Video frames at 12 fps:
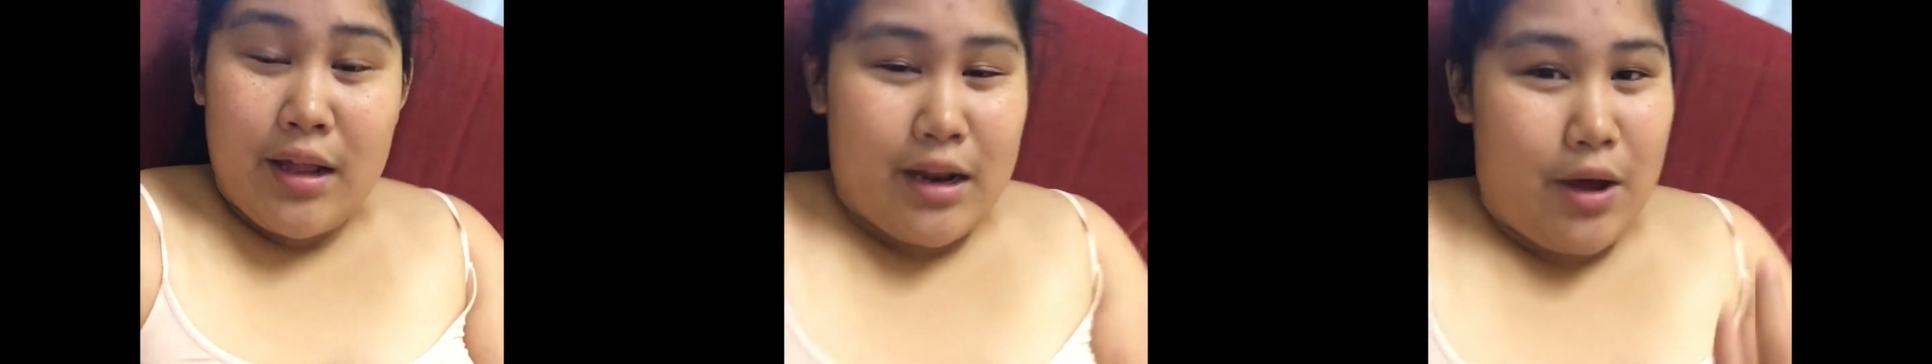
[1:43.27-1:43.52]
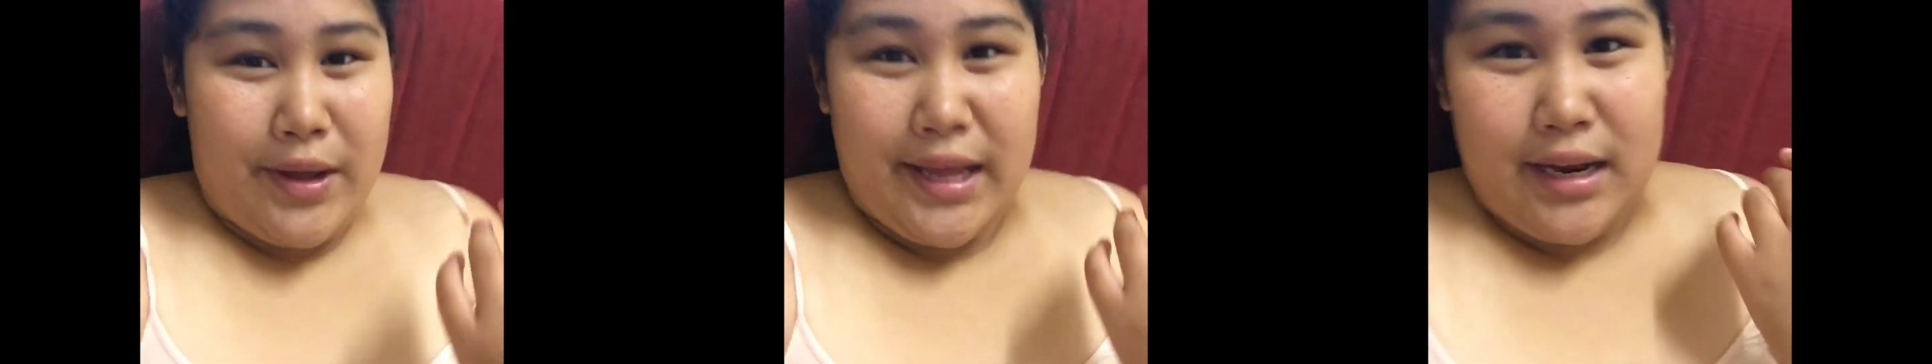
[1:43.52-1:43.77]

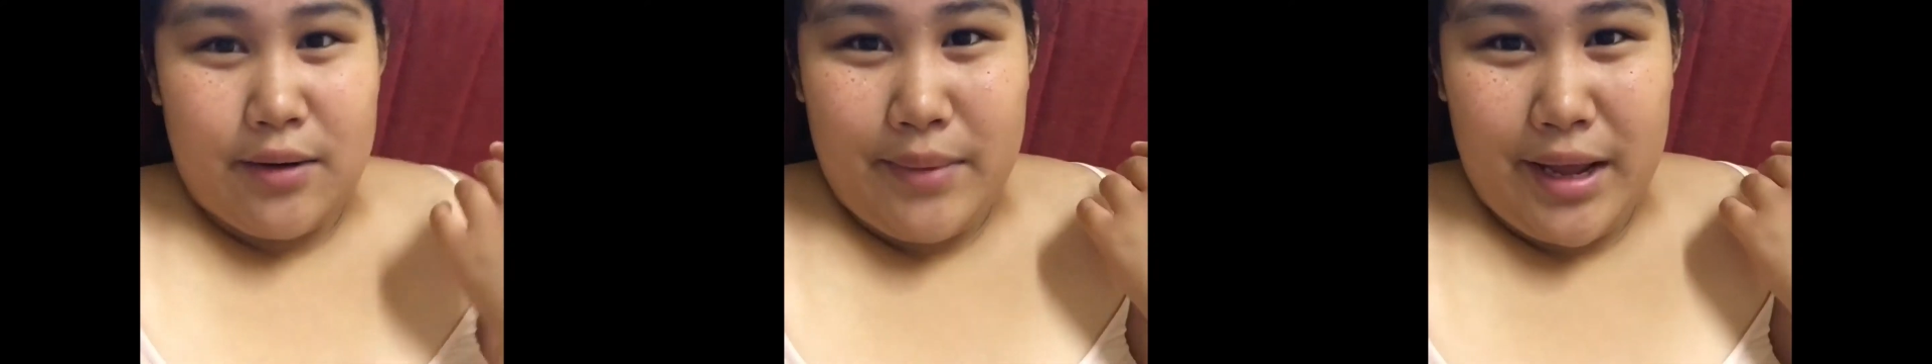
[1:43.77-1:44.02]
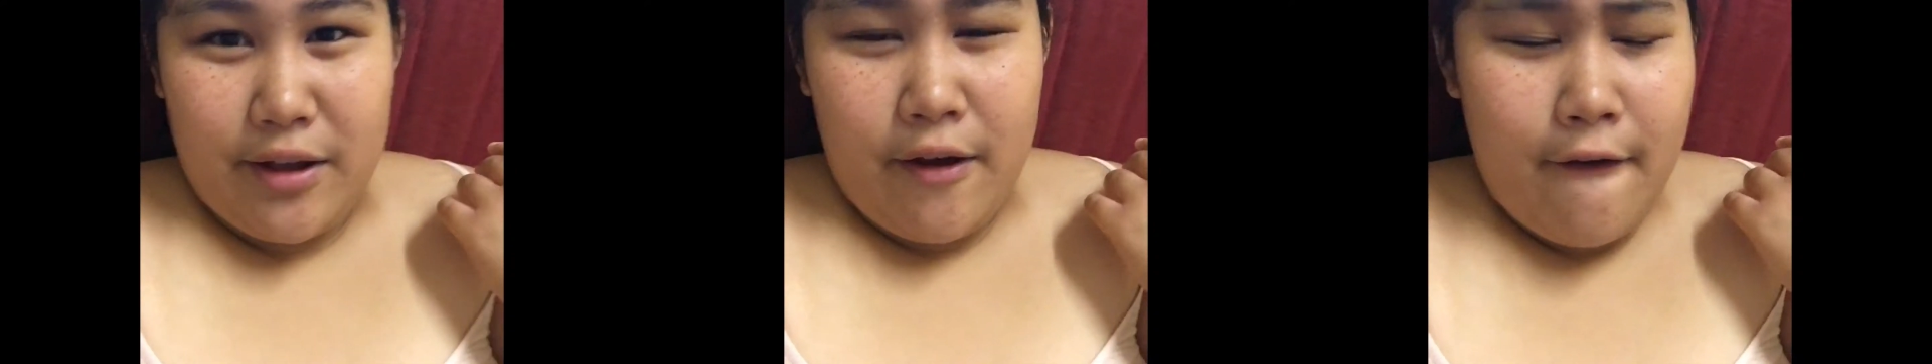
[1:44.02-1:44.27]
Now I can
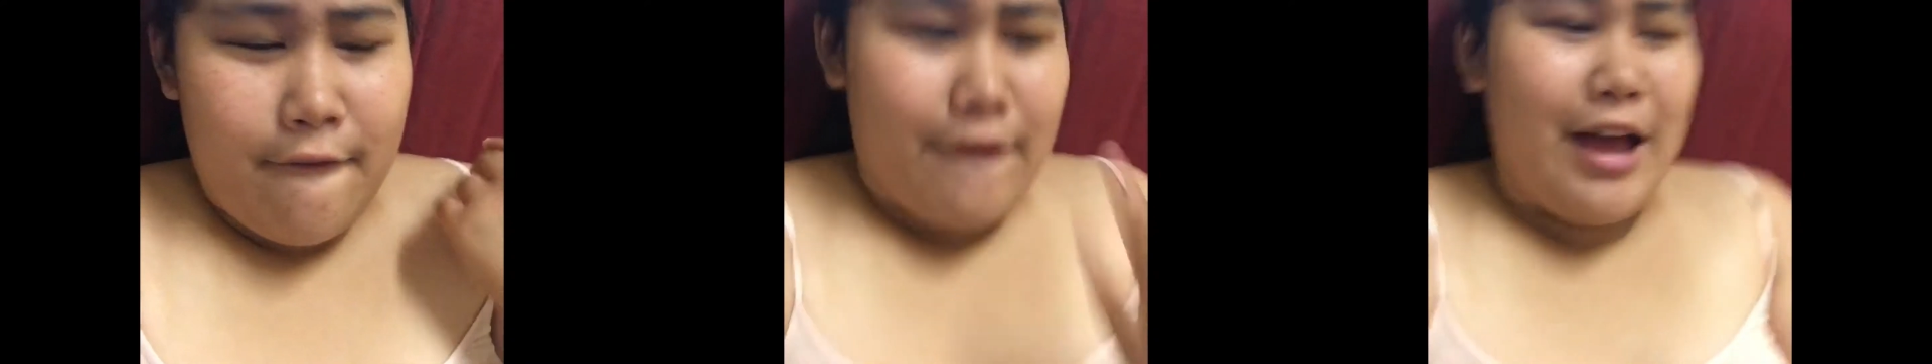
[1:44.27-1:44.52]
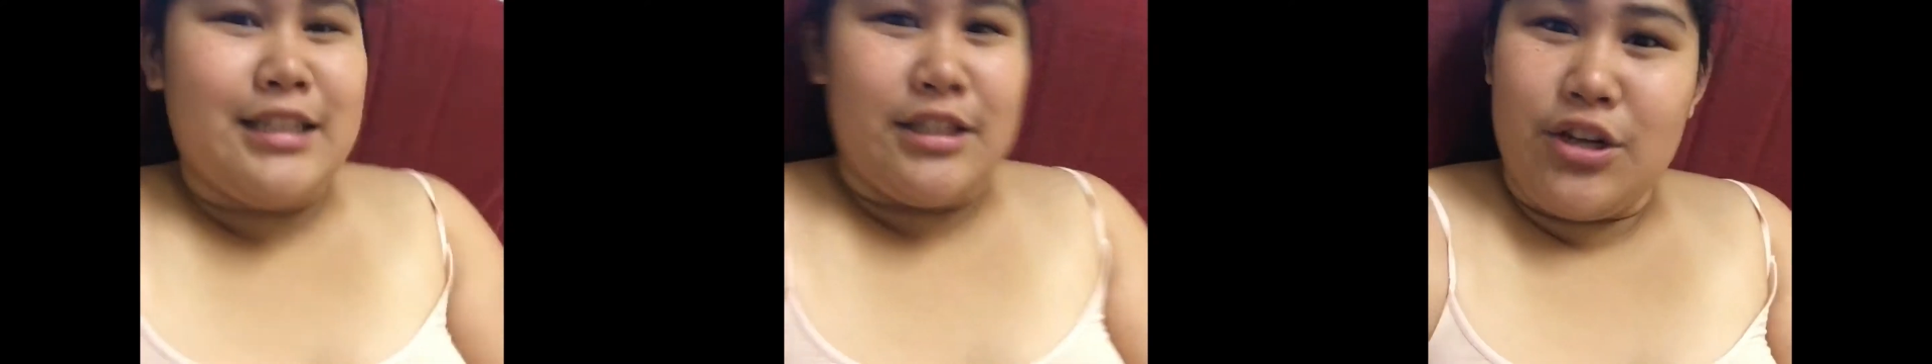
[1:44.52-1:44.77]
make
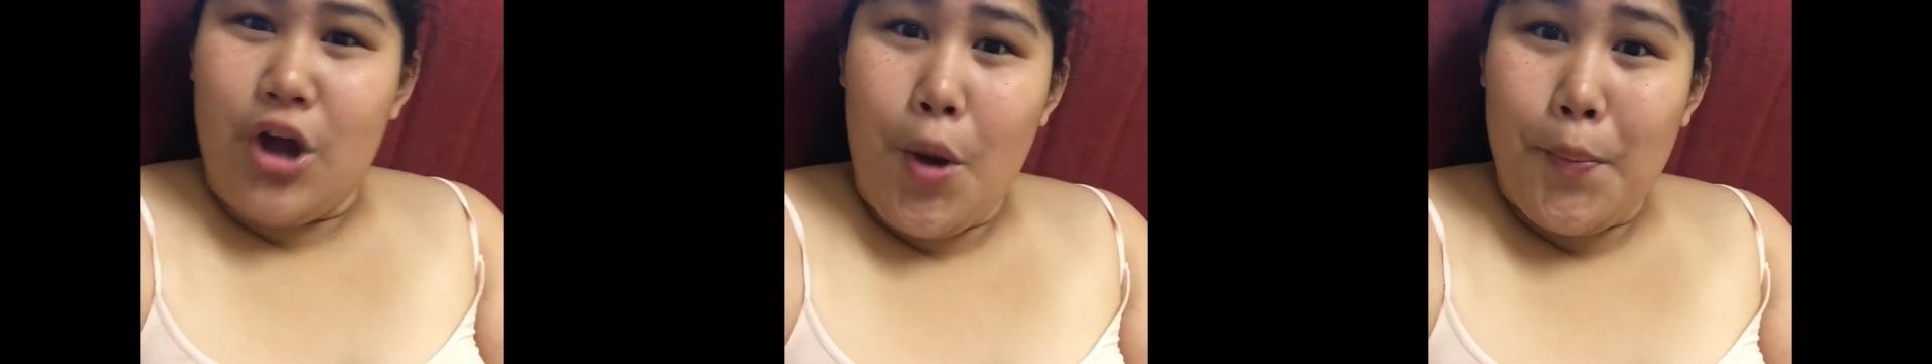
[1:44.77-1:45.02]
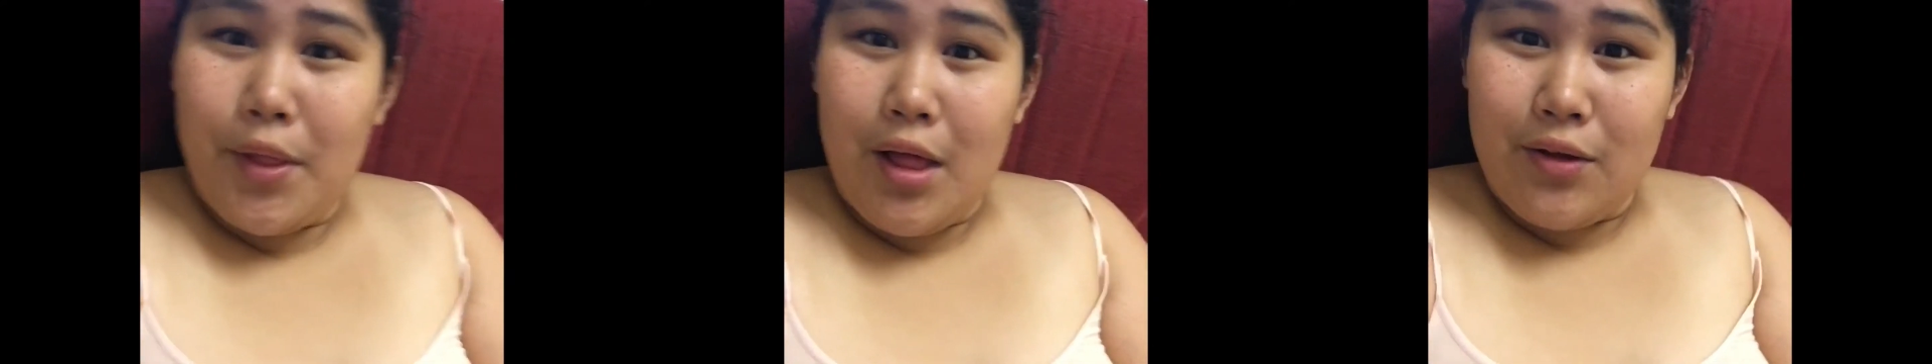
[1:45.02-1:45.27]
faster
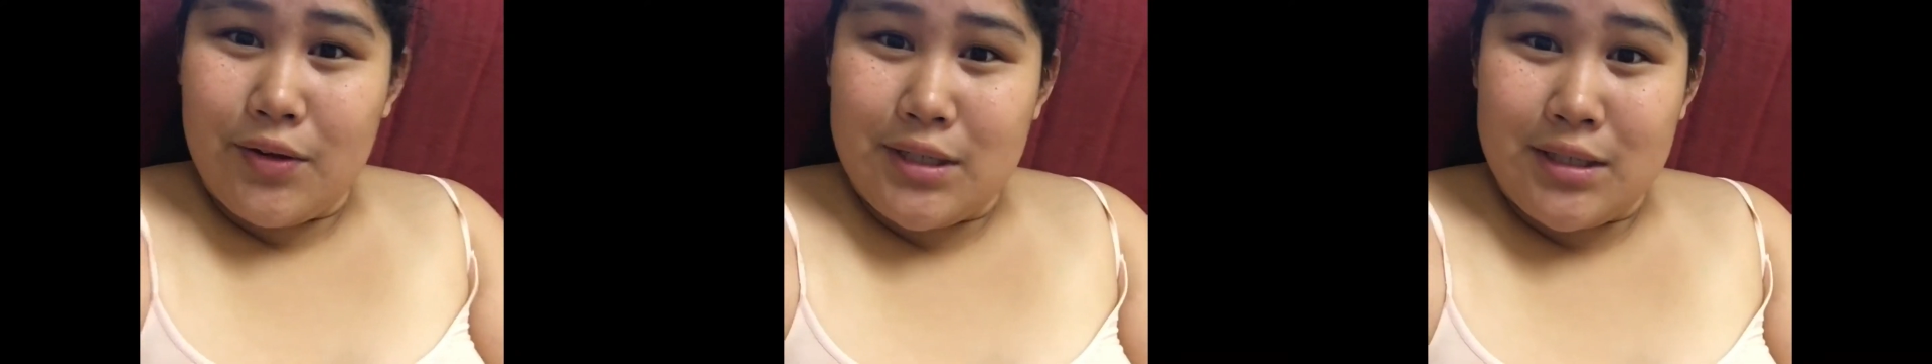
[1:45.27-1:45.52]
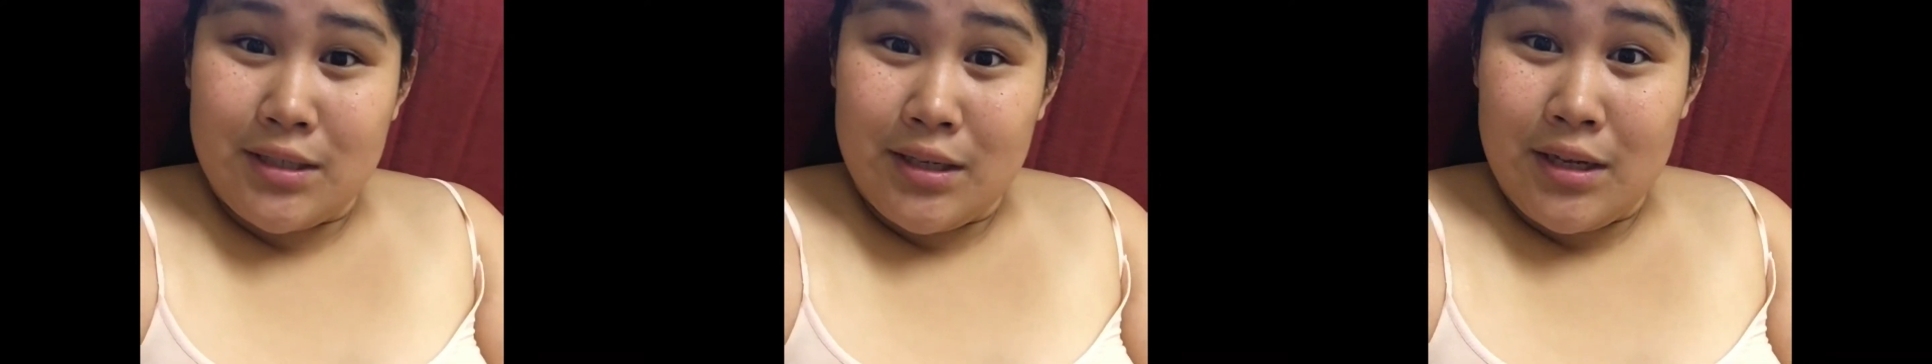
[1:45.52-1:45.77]

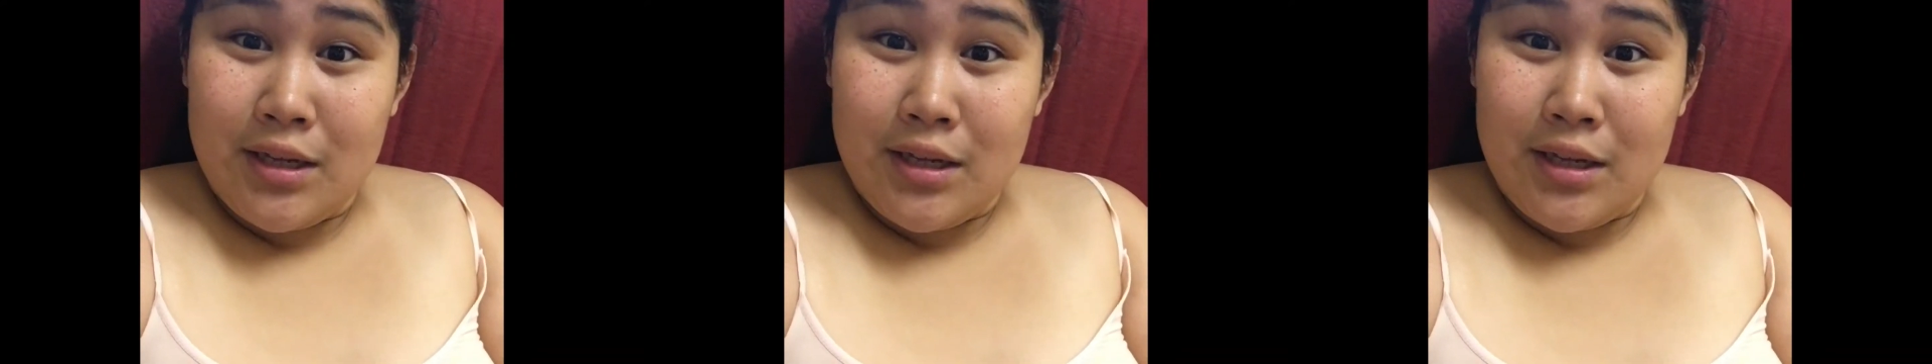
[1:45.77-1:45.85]
uploads.